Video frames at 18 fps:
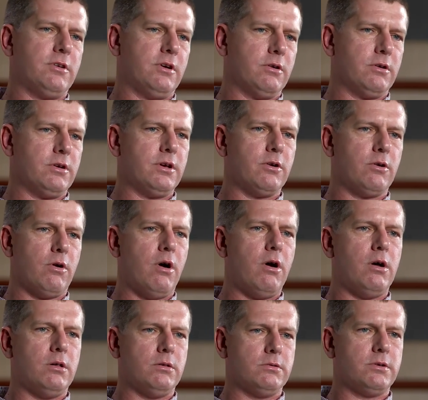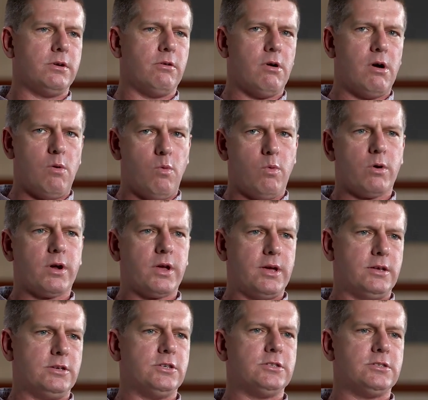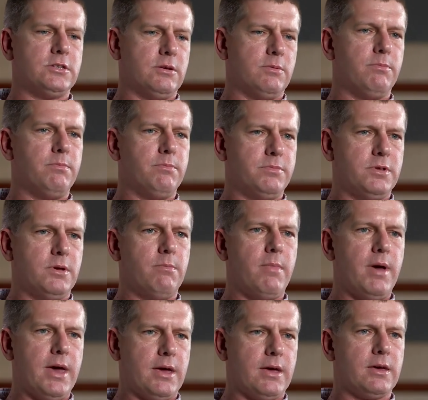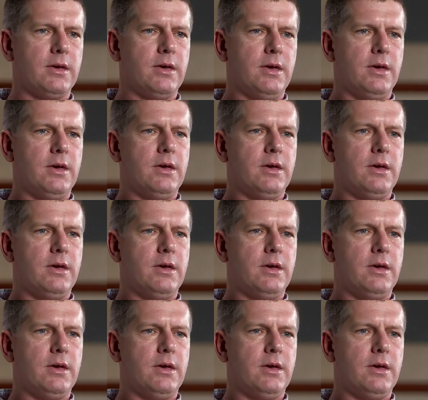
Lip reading: You're all working just to make